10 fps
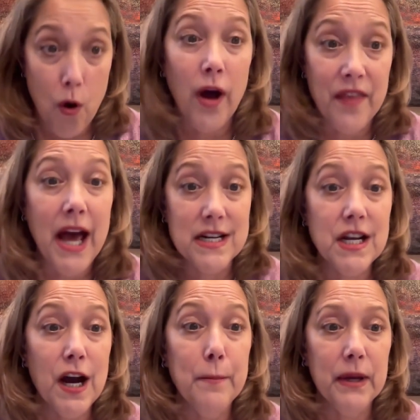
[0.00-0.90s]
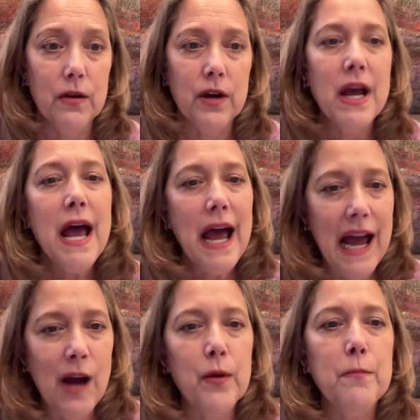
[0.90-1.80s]
on that topic, on
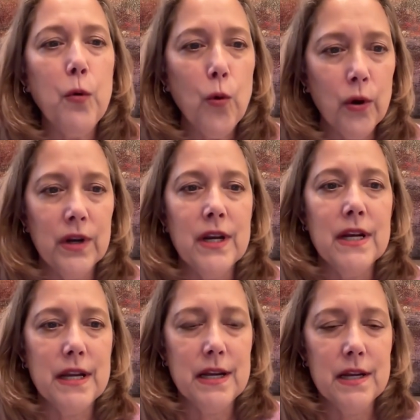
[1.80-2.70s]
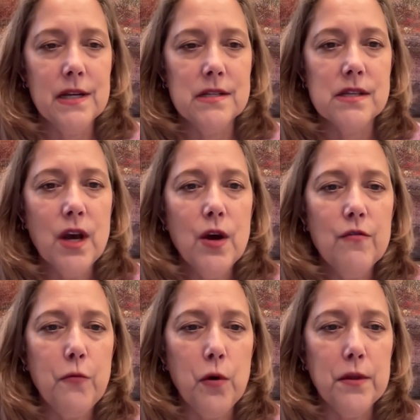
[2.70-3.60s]
how important it is
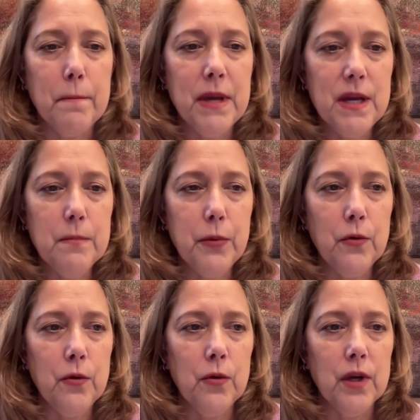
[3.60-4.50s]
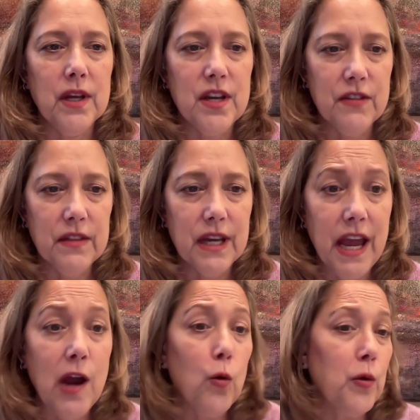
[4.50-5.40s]
for the people giving the
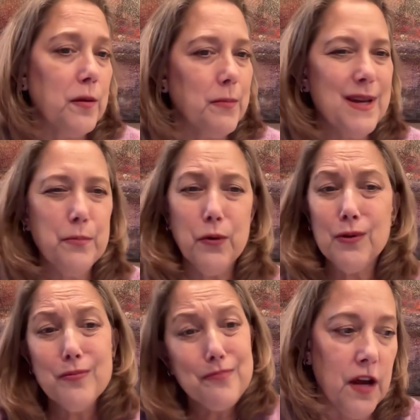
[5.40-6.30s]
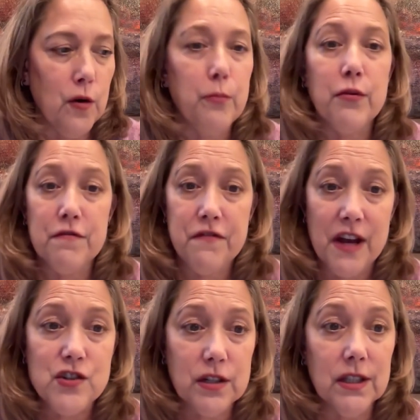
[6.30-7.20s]
care or the people that are
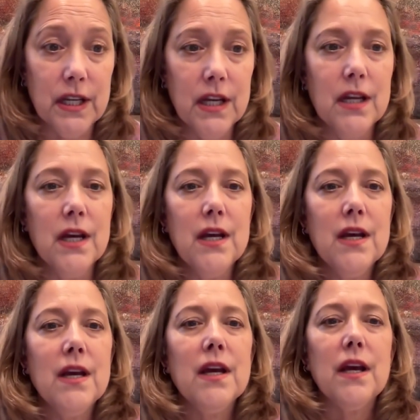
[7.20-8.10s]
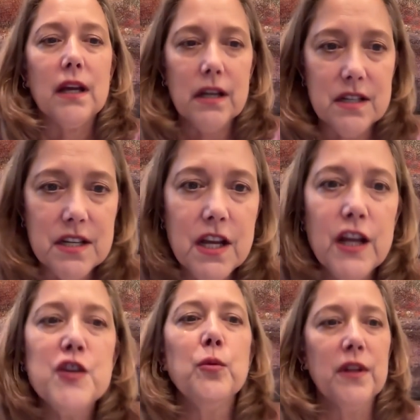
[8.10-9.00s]
professionally
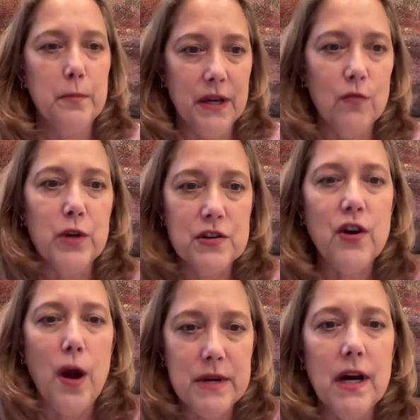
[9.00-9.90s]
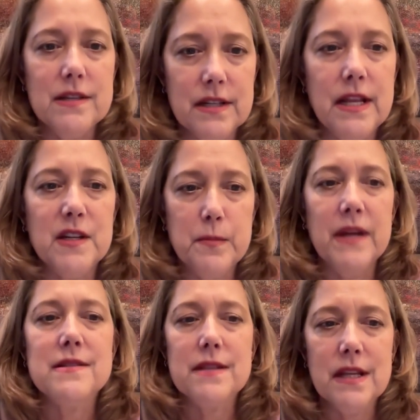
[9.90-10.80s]
continually being re-traumatized in that
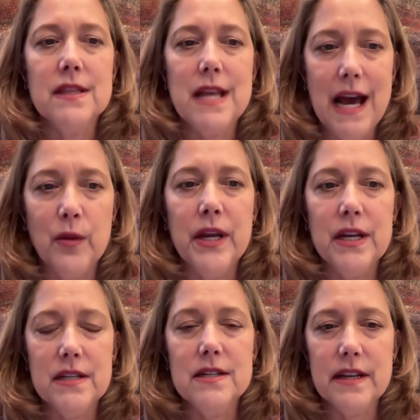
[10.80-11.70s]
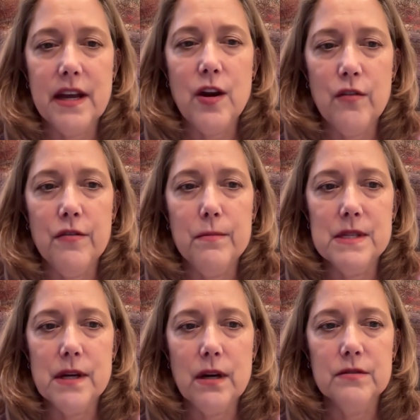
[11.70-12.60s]
space, that how they need to take care of
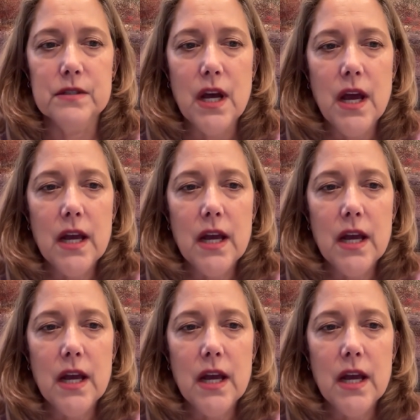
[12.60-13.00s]
themselves.